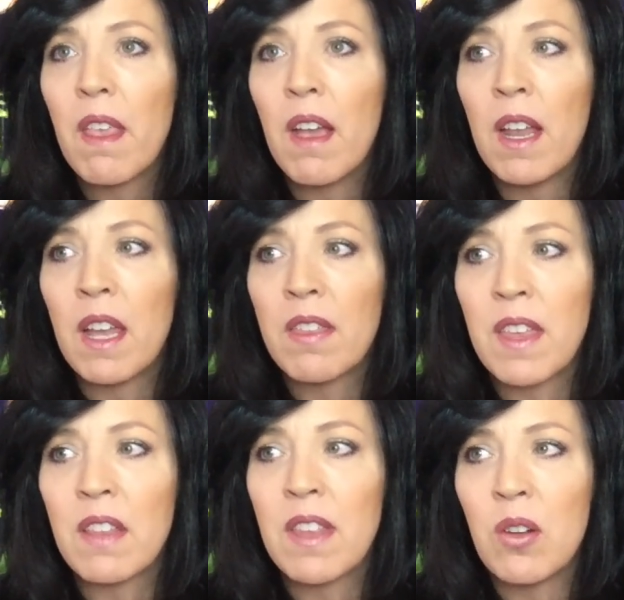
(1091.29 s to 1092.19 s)
And I
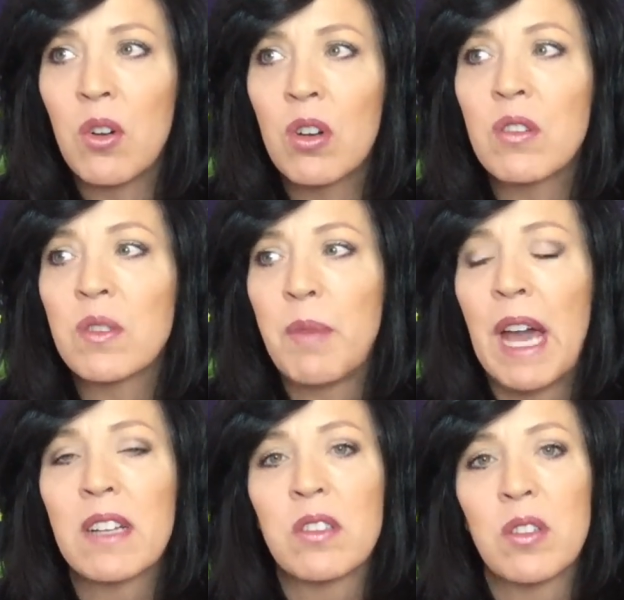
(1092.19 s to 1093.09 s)
think that all goes
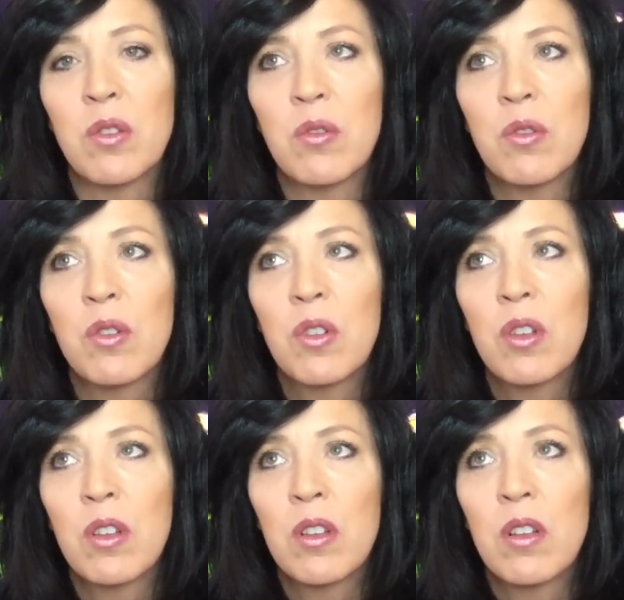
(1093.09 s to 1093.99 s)
back to
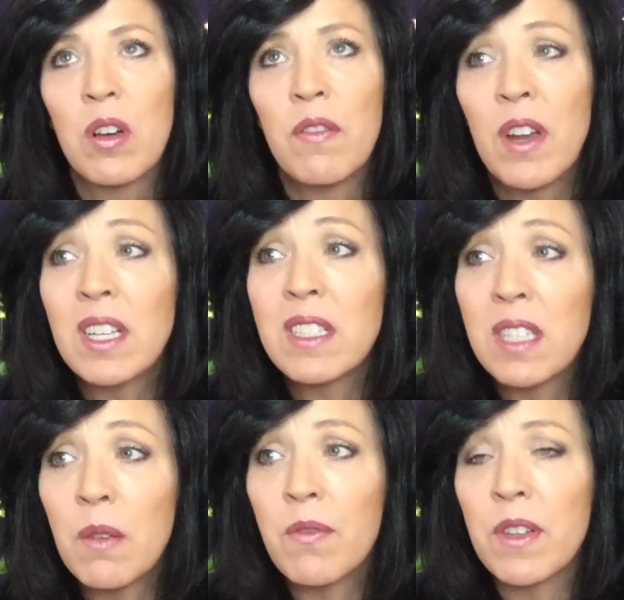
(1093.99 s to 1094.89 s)
a very
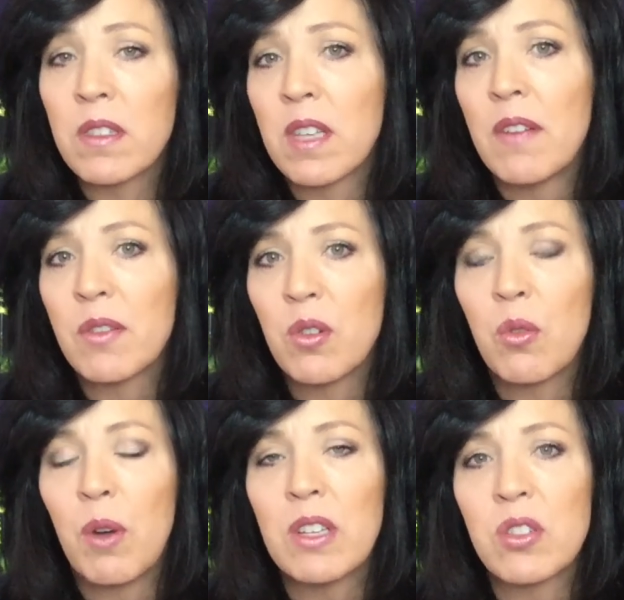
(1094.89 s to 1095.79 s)
deep philosophical
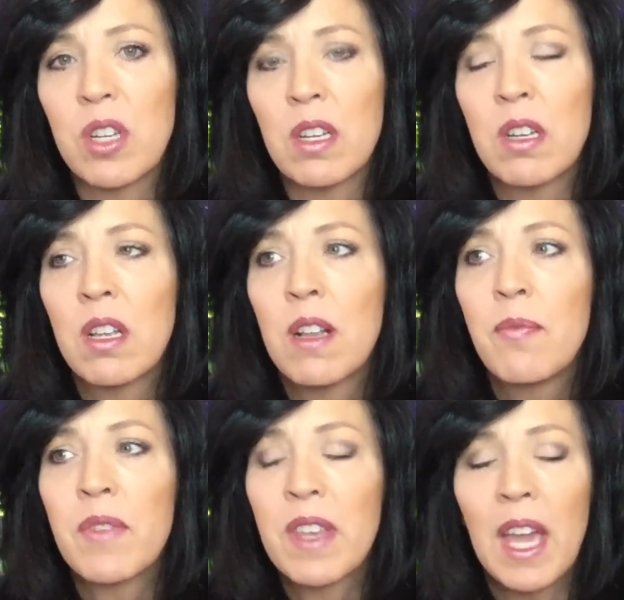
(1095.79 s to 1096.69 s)
question
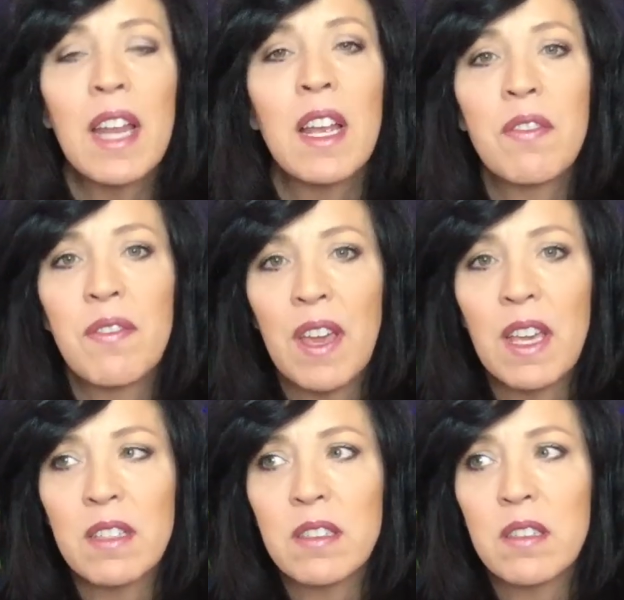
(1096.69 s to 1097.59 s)
Can I
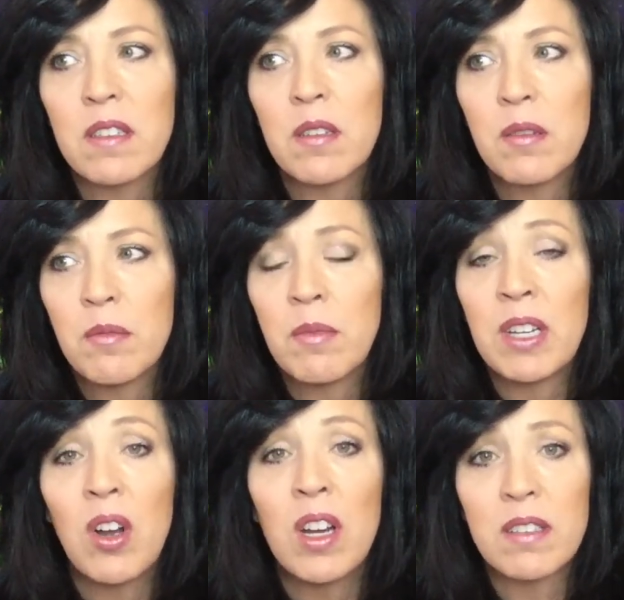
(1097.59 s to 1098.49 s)
face my
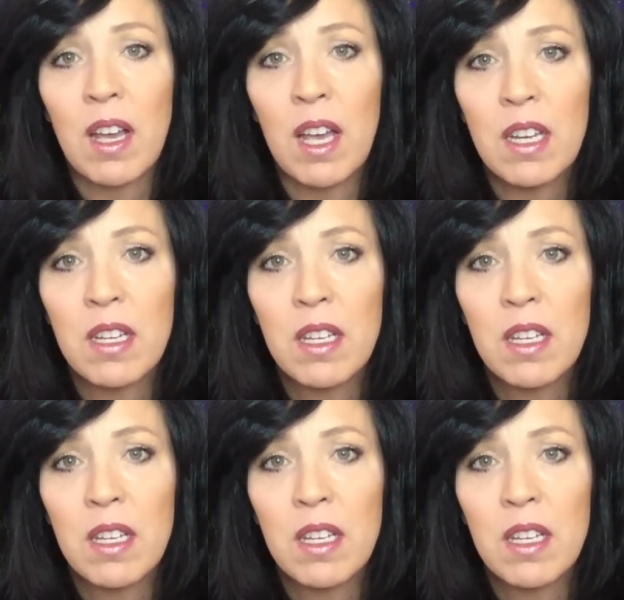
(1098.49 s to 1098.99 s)
dark side?